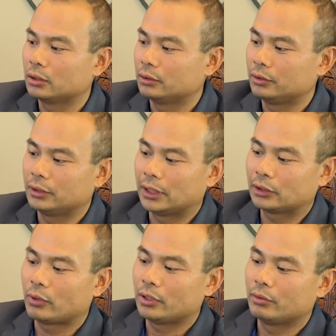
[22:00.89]
So
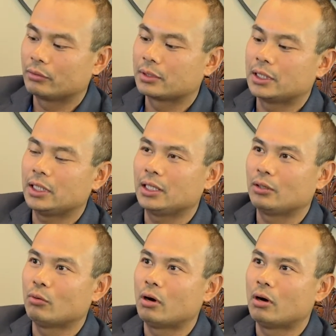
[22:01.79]
that's why you don't see
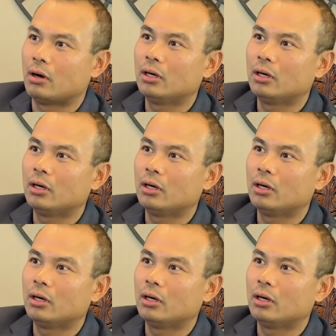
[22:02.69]
the wall.